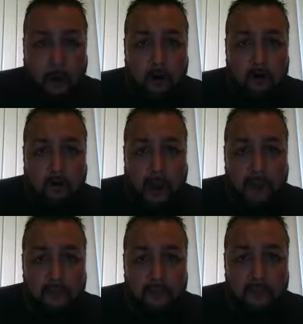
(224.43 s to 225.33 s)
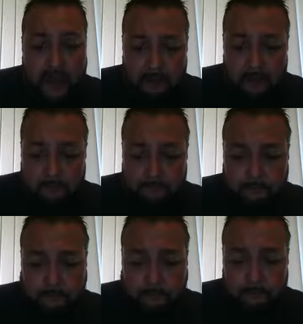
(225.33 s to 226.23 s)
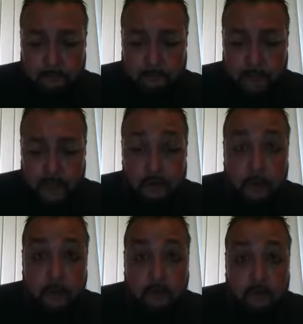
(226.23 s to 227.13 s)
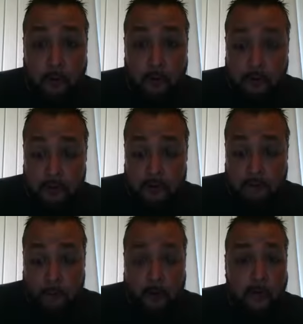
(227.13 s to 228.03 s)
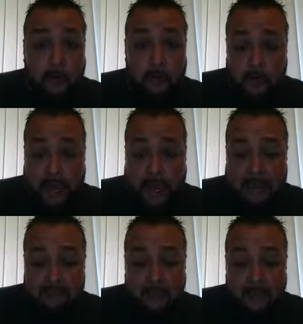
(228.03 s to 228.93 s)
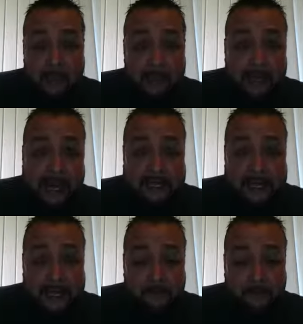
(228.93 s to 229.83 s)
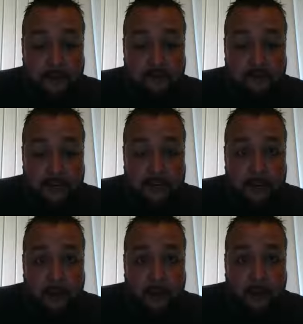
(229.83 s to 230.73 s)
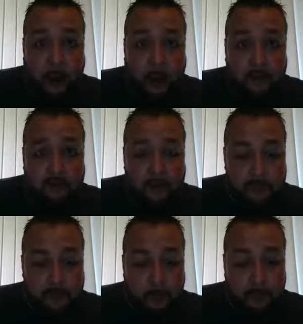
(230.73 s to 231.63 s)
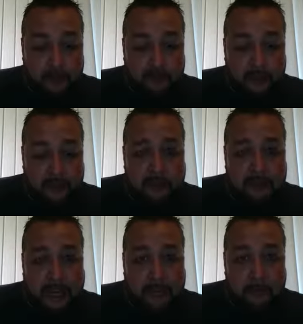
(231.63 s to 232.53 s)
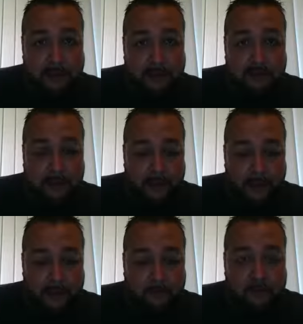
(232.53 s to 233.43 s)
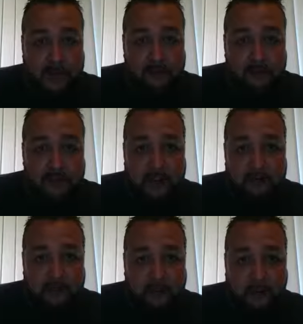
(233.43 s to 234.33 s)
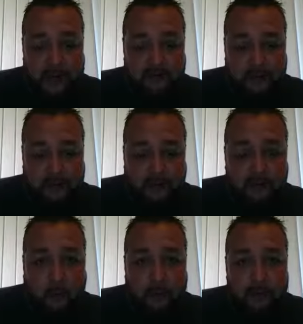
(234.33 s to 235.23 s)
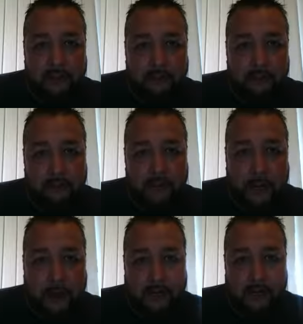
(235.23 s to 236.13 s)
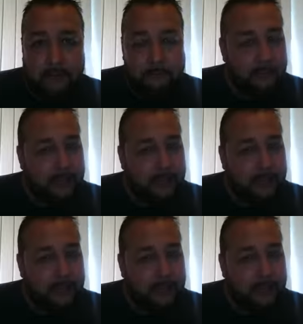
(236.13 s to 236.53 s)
Mark five seven. Luke 4:34 and Acts 19:15. All of them show us that the demons confess Jesus Christ as Lord, the Son of God.